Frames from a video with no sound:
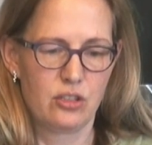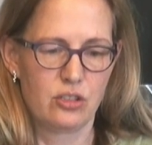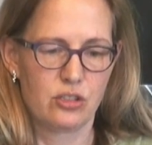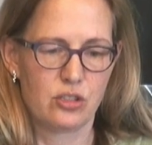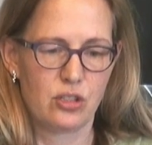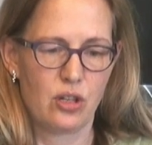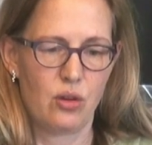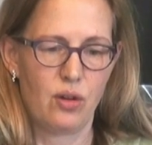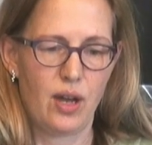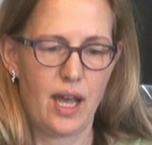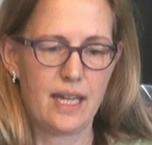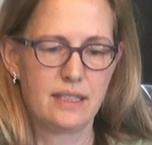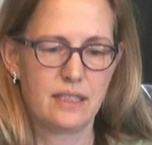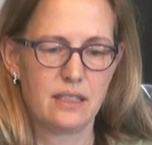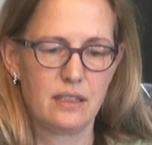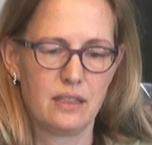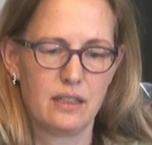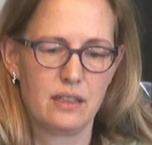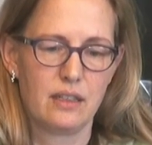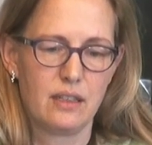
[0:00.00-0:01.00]
So,
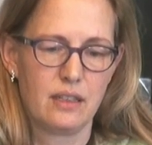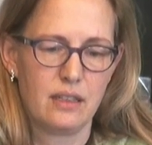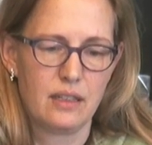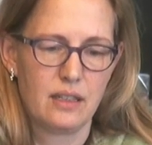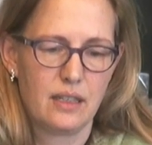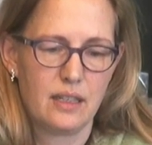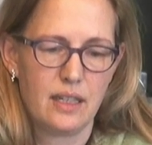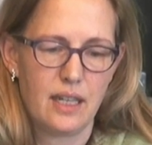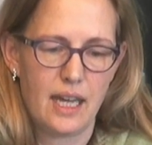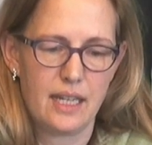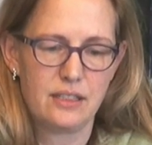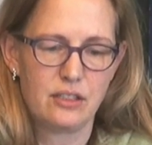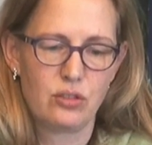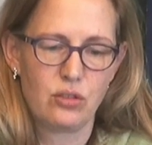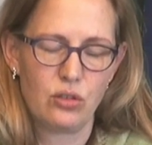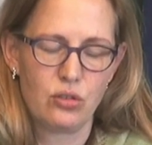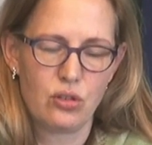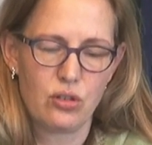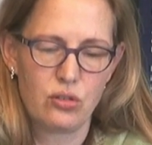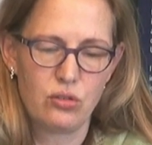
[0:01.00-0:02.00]
as a as
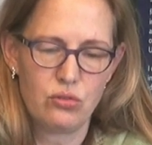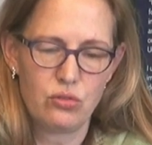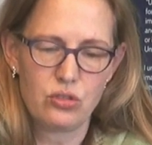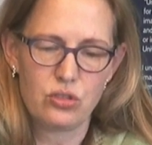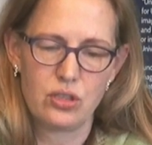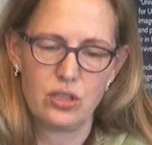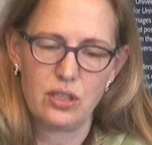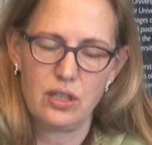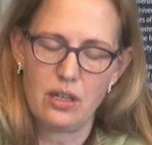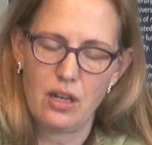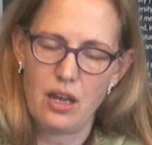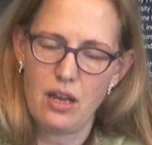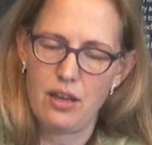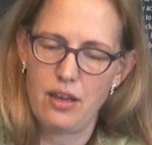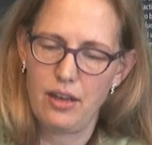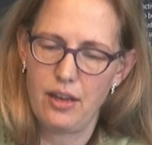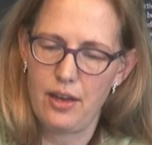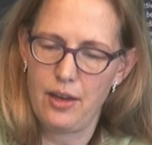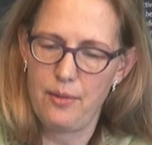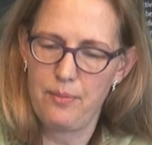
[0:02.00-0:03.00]
a conclusion,
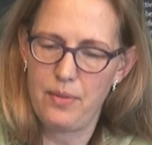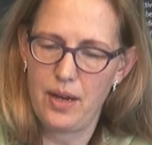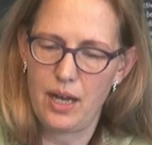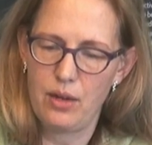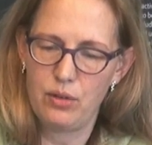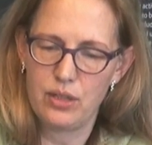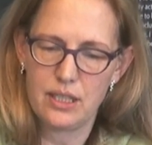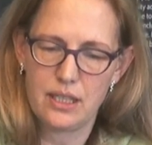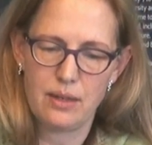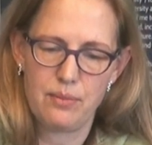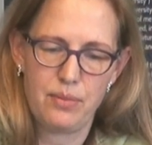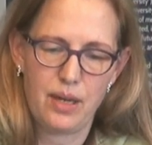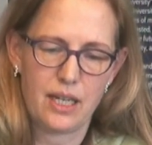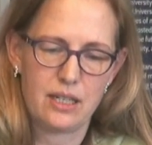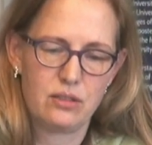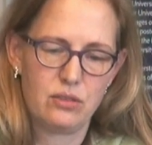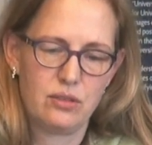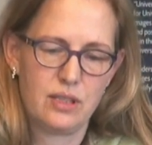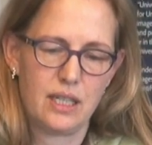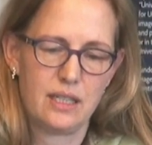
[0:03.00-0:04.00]
um, I want to come
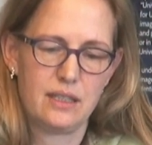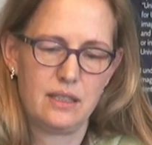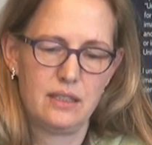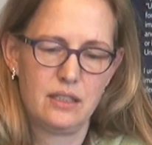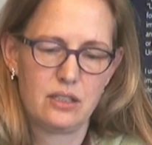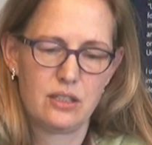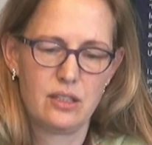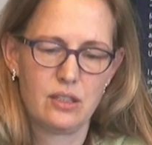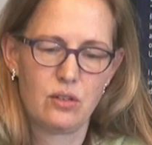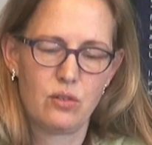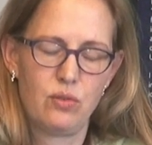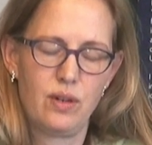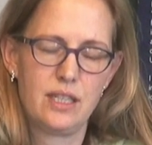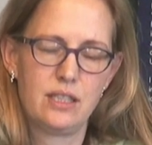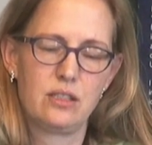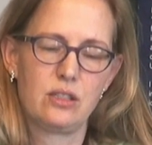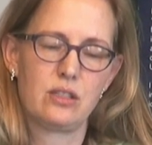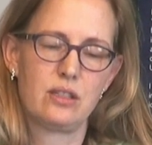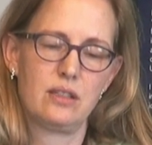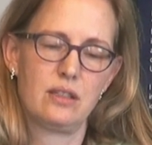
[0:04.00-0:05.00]
back to that initial
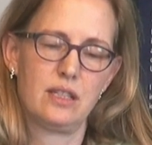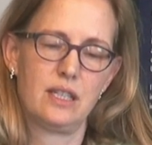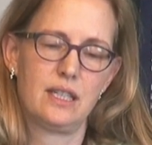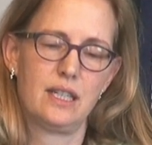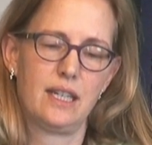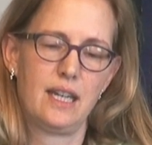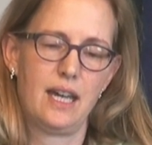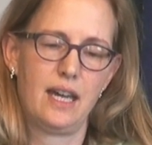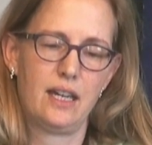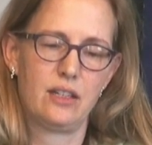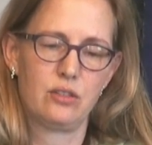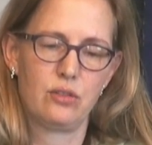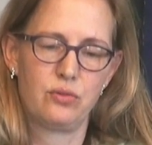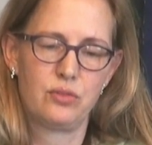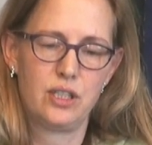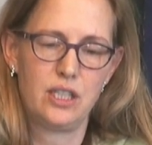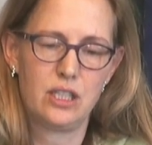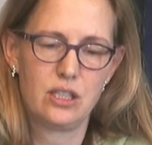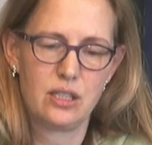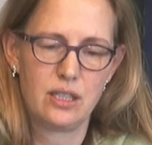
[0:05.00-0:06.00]
question that I had
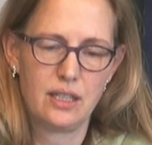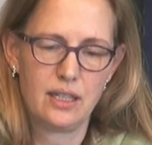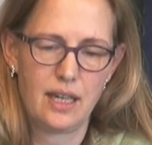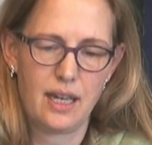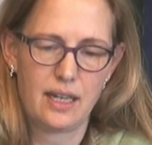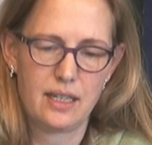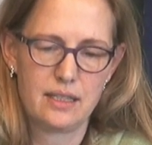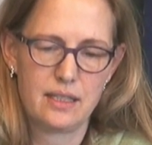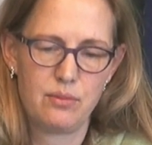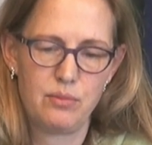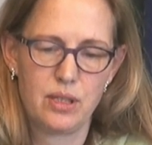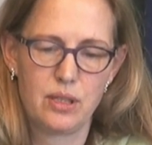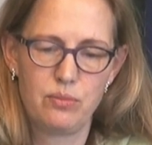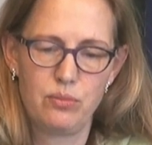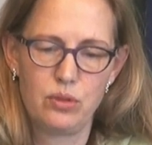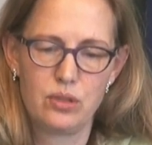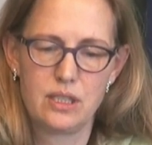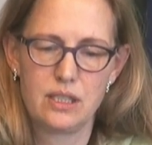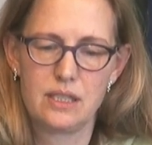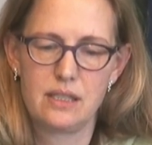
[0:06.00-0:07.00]
of teaching
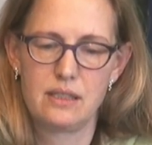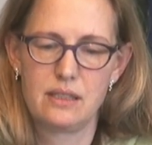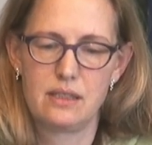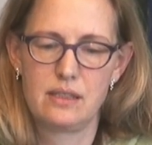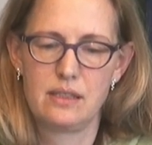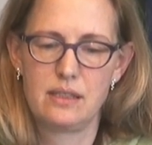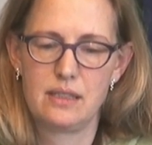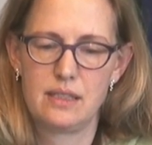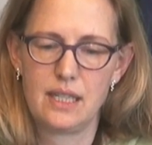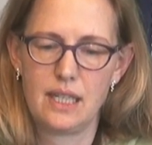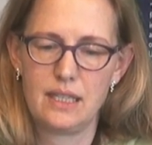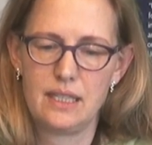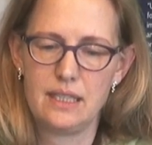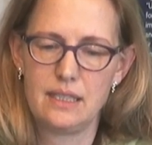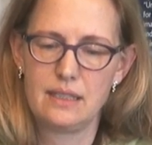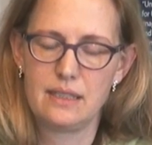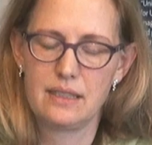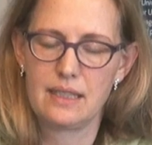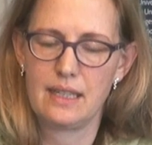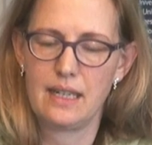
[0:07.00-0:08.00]
academic Buddhist
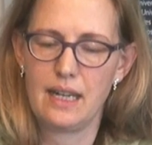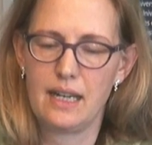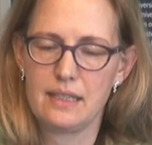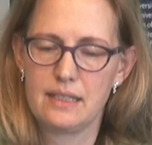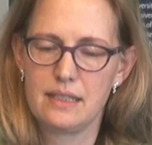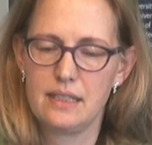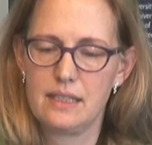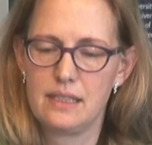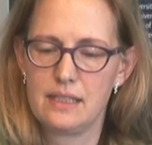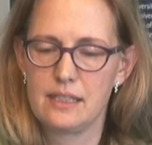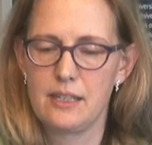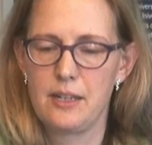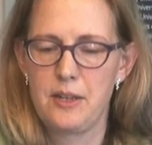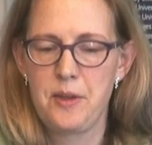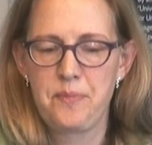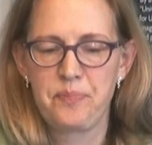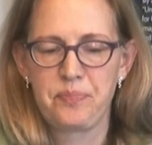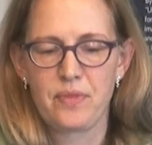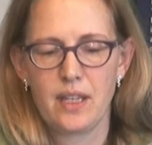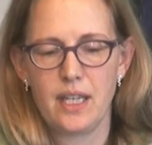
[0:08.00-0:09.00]
studies classes
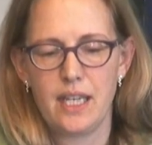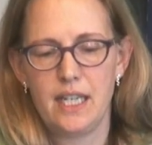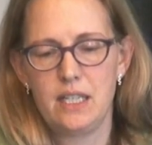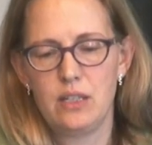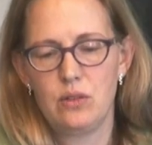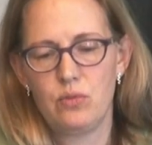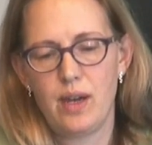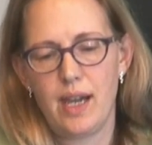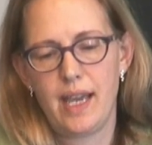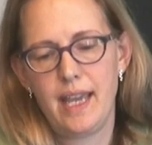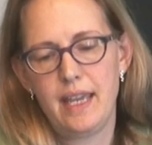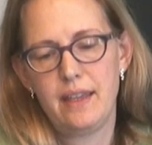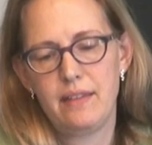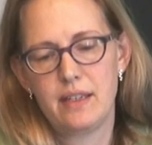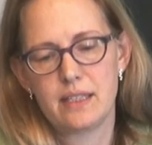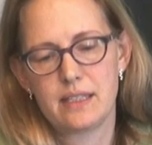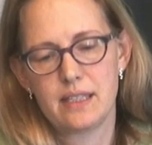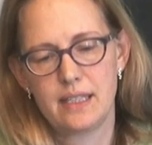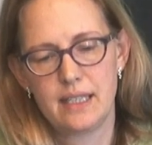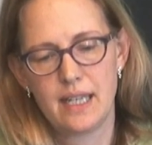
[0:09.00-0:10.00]
in a way
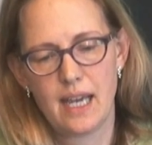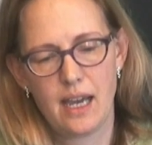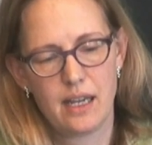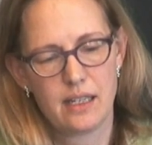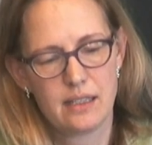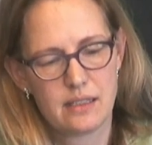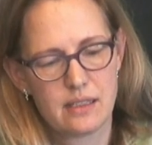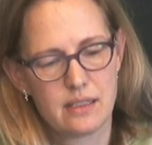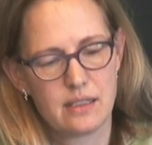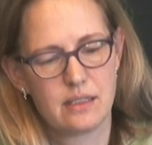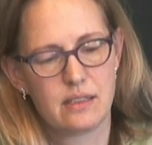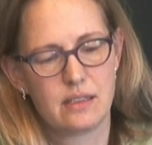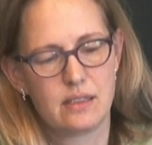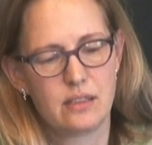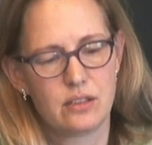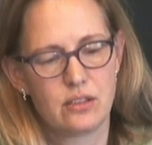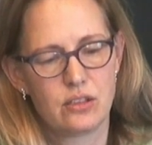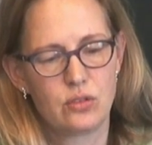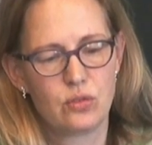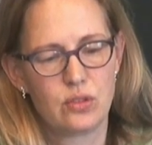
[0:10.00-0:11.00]
that enhances
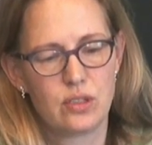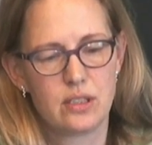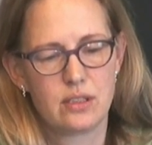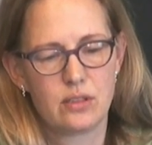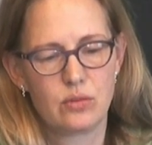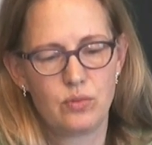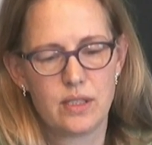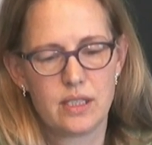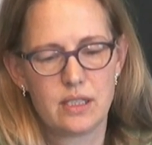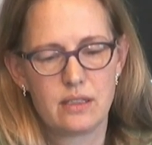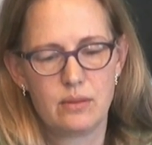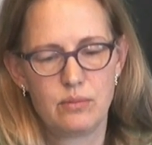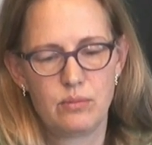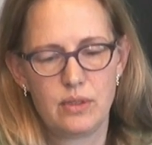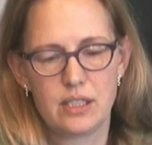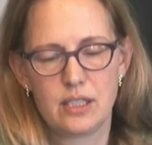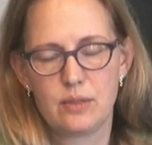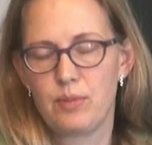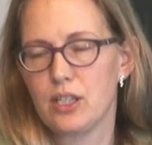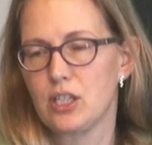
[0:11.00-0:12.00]
the students'
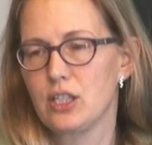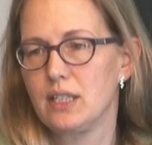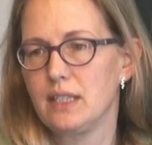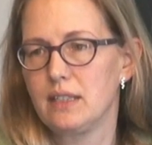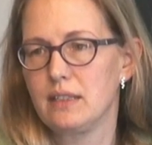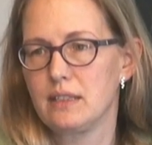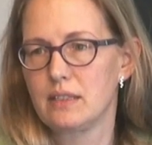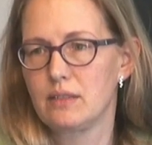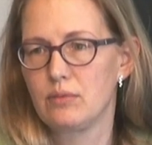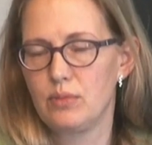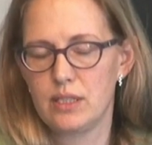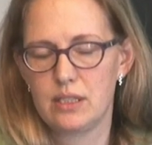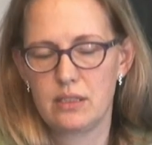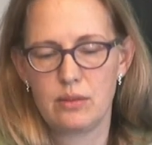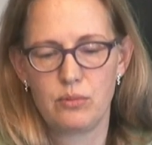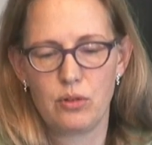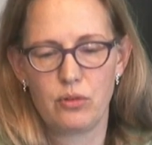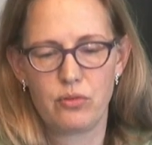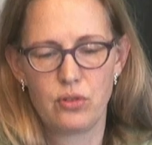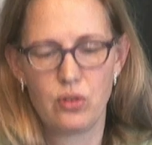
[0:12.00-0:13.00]
wisdom, especially this
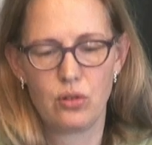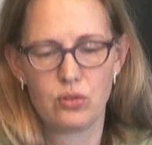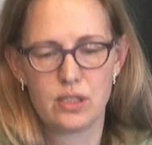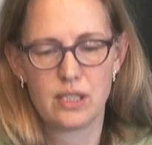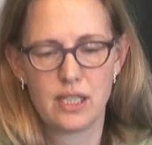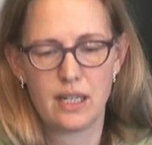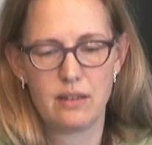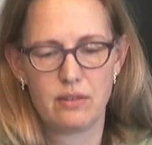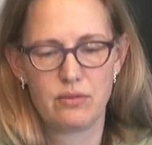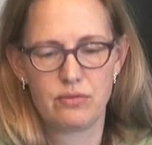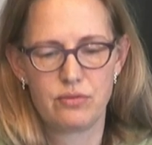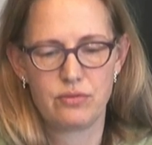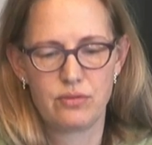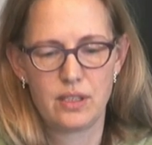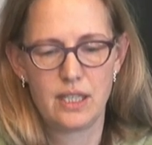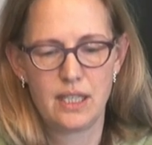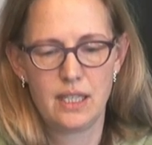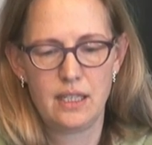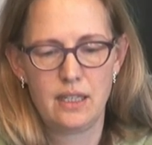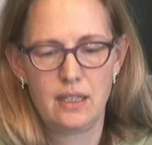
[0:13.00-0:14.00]
wisdom of no self
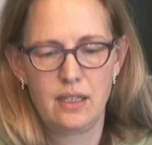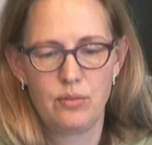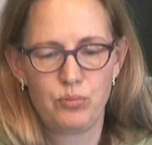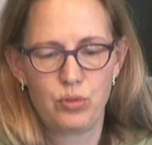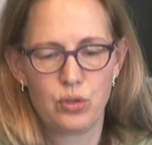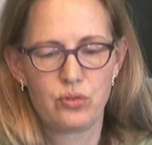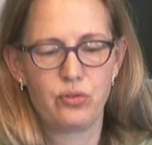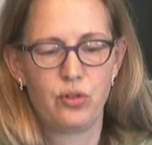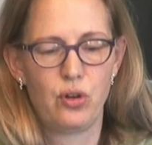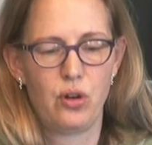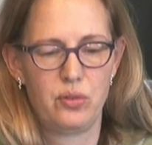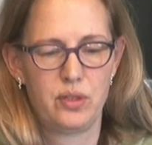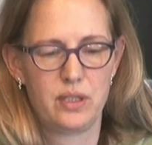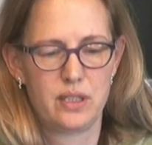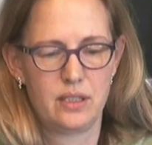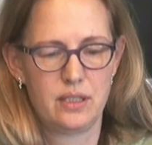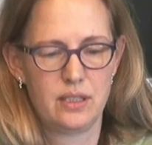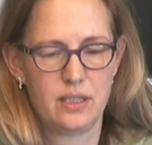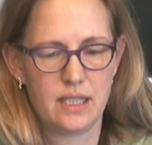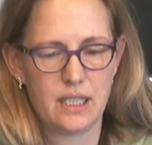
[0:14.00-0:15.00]
put
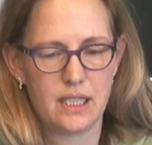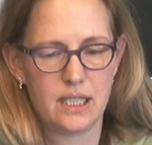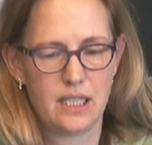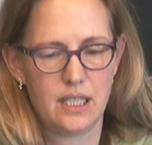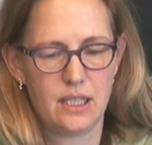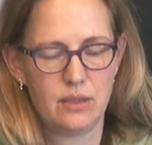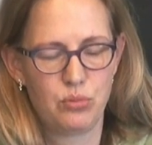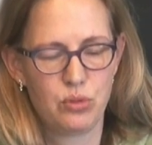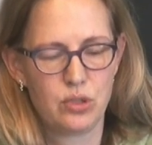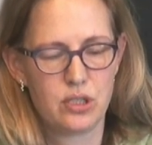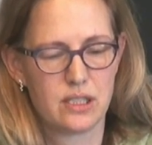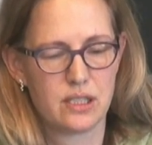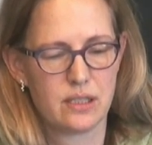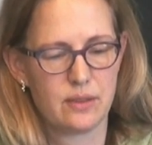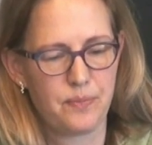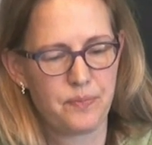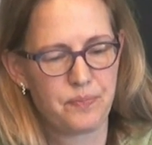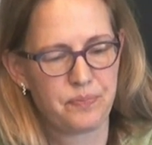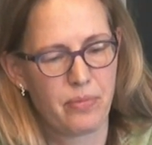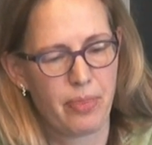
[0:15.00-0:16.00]
forward in, in
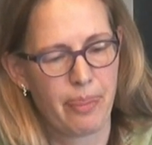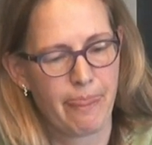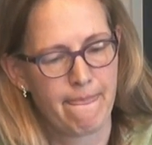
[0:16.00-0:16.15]
Buddhism.